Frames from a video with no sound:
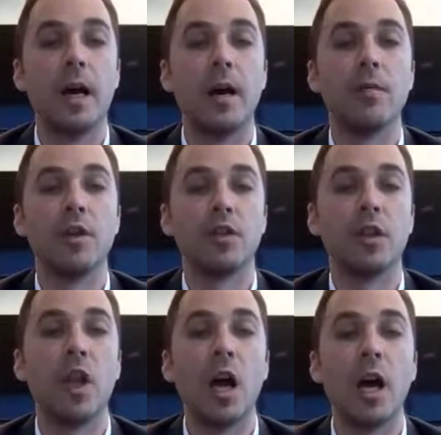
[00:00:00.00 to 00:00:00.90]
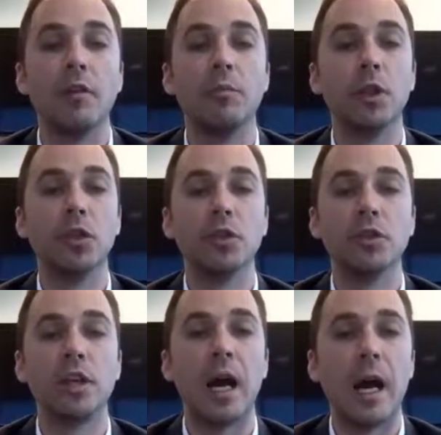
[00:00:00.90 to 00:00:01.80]
There's a lot of blue
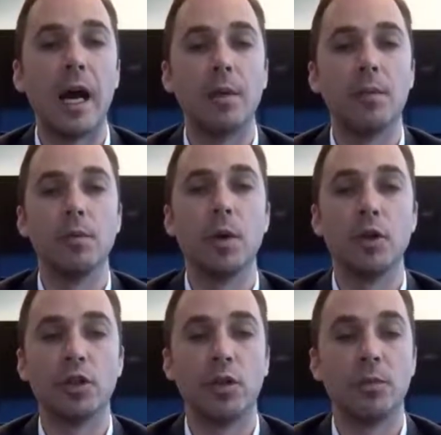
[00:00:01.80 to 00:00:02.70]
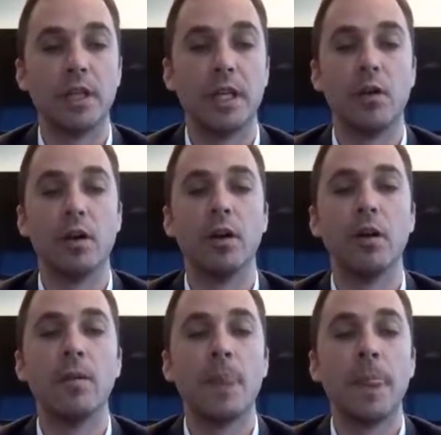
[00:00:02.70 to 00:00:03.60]
sky promotional
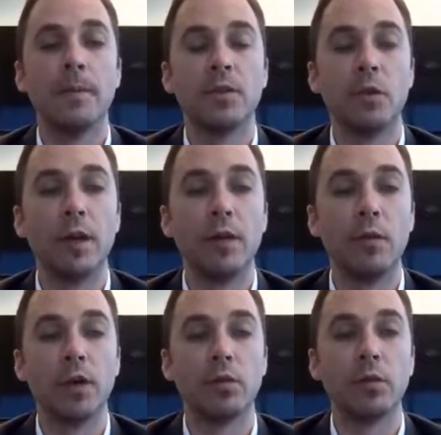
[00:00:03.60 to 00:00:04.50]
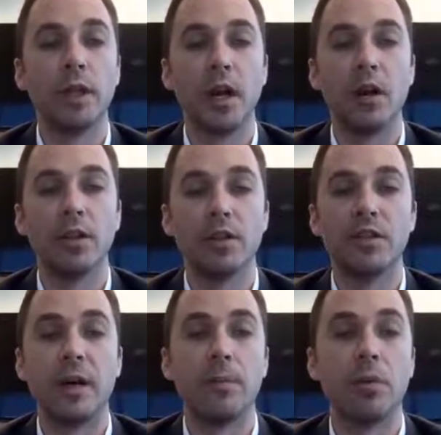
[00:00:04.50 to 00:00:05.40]
material. So we worked really hard to
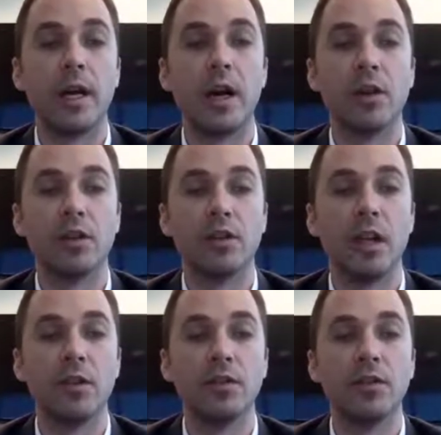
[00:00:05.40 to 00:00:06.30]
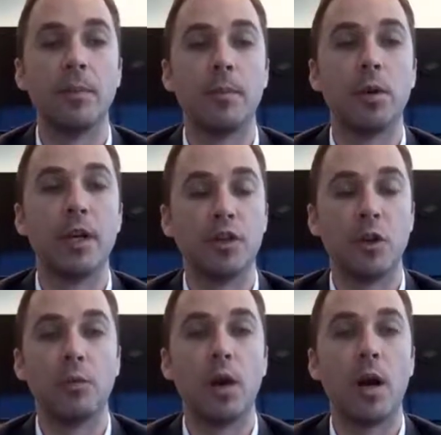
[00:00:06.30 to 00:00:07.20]
separate ourselves, separate
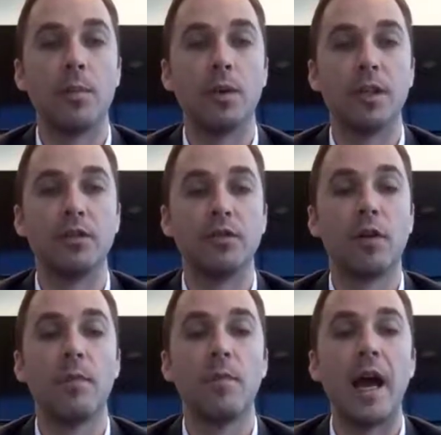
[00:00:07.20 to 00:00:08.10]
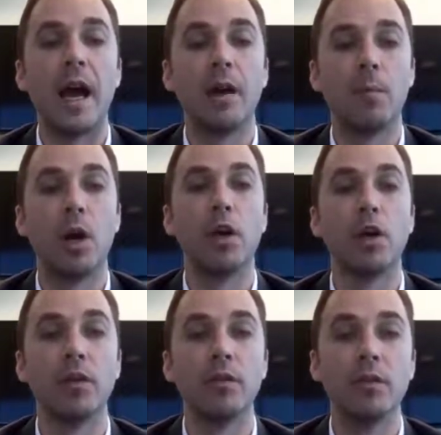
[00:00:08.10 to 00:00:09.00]
Zoned Properties from that part
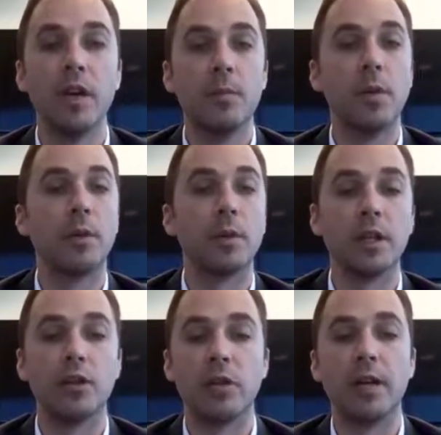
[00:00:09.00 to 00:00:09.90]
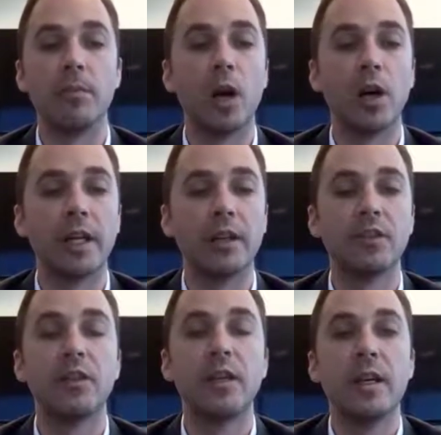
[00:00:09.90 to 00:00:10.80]
of publicly traded markets.